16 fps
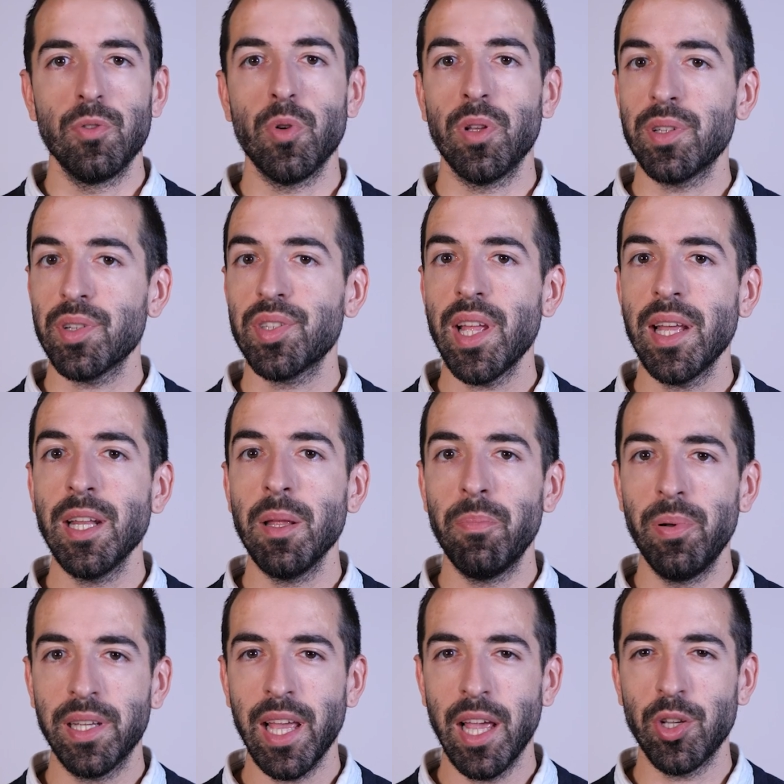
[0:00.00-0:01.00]
To understand the
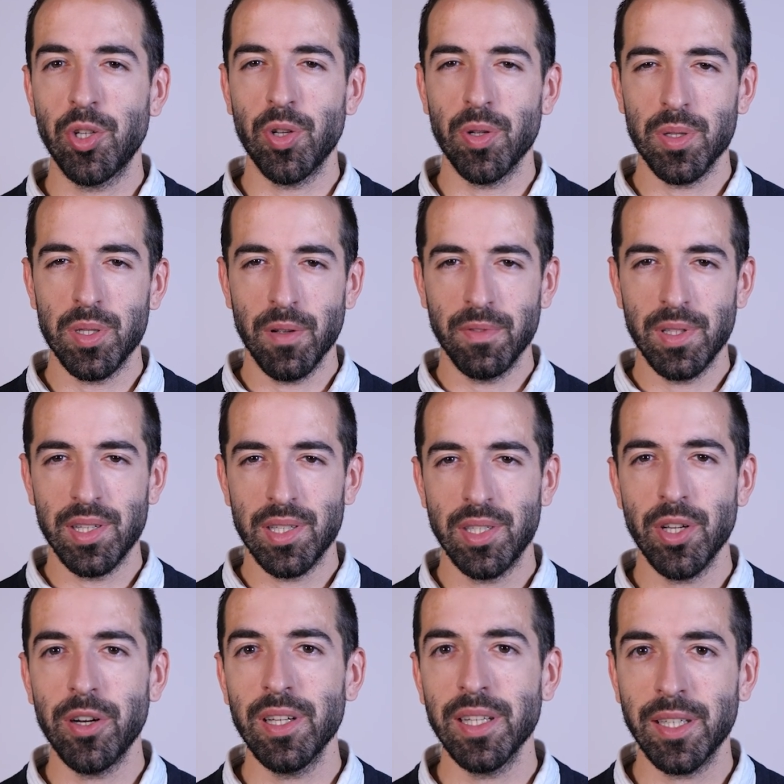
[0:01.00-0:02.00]
implications of the
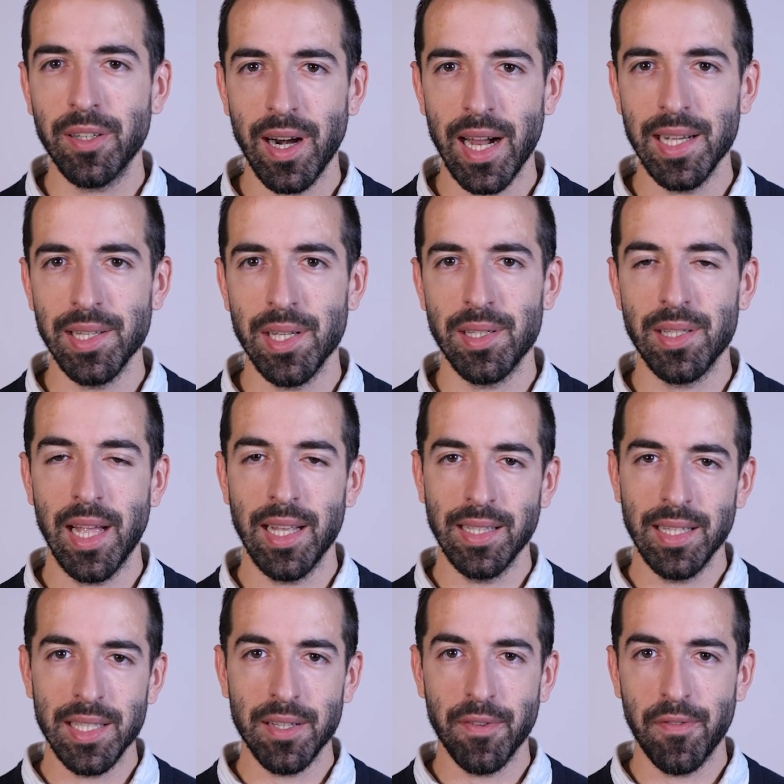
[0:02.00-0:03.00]
sterling crisis
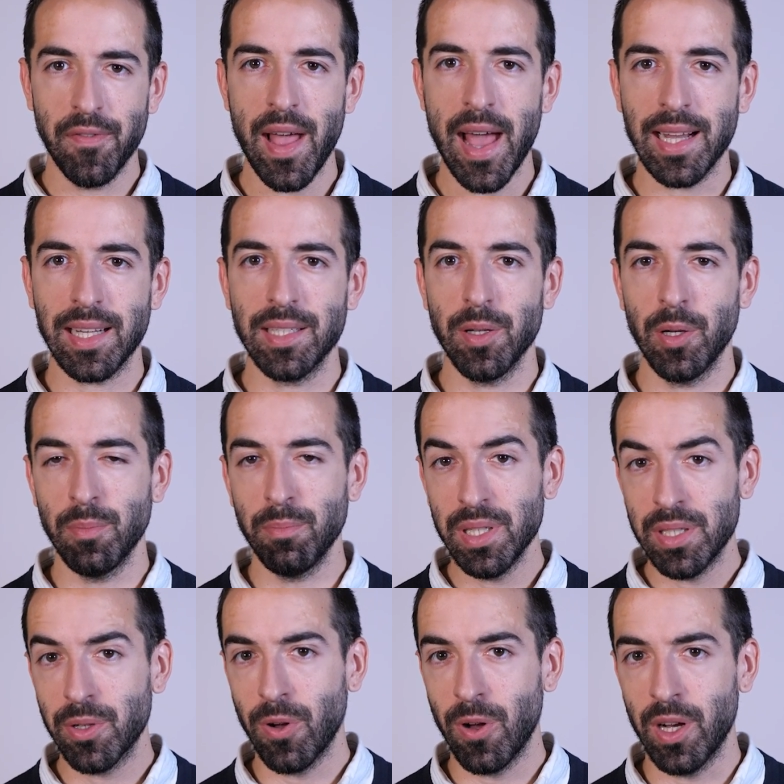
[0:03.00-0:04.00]
and its effect on
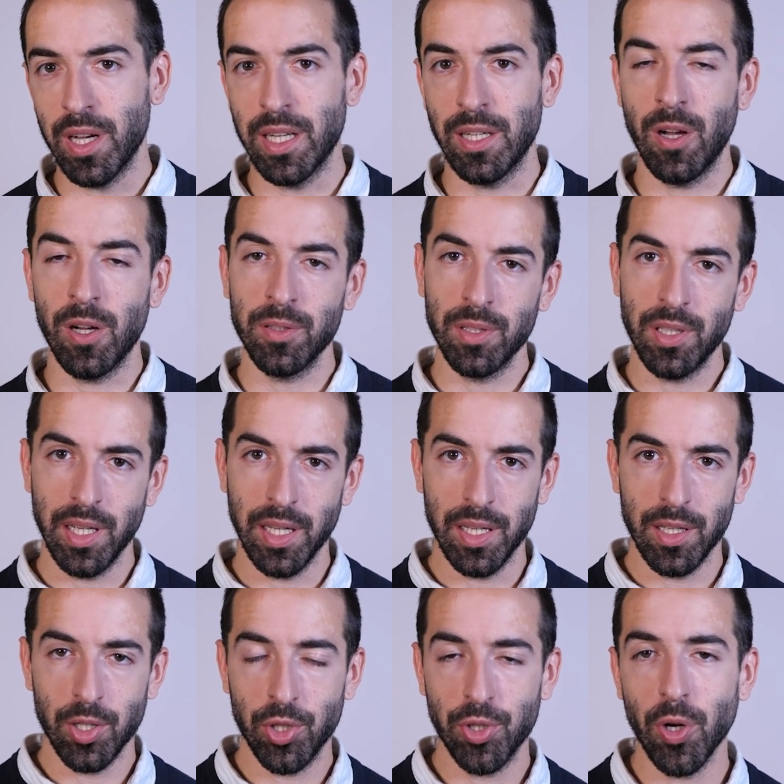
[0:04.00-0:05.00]
Bitcoin on
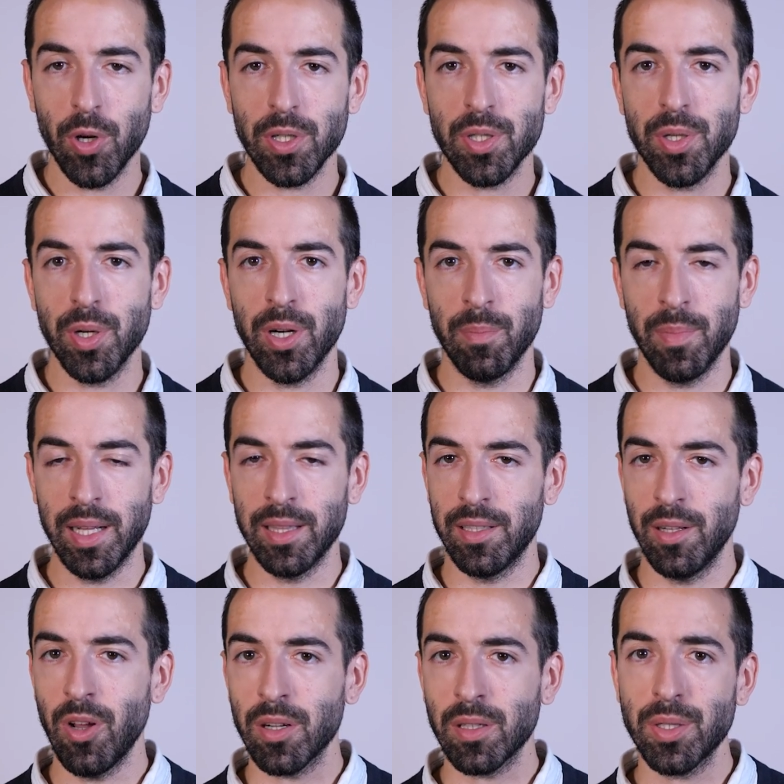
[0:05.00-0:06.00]
the short term and
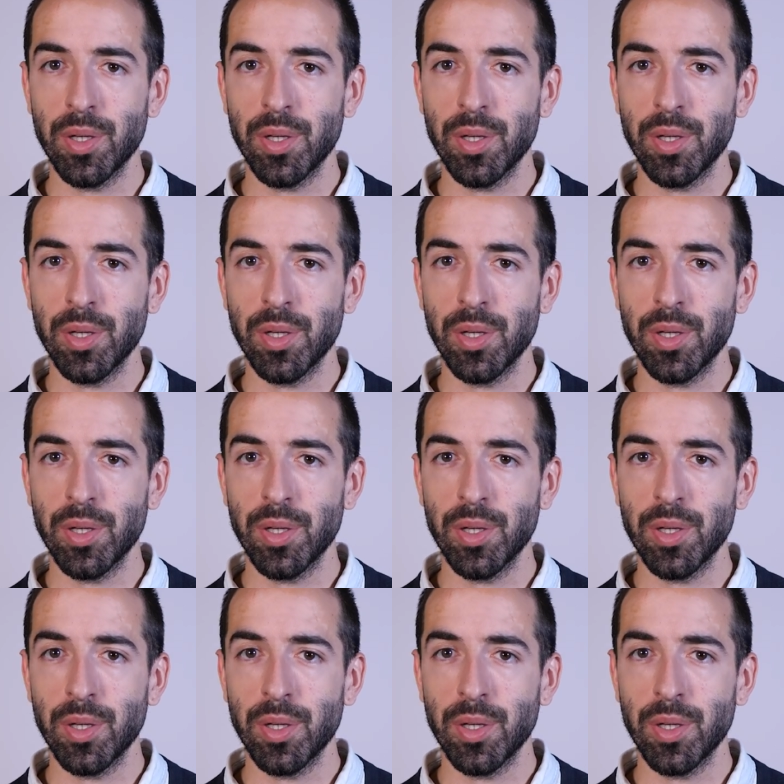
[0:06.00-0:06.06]
the long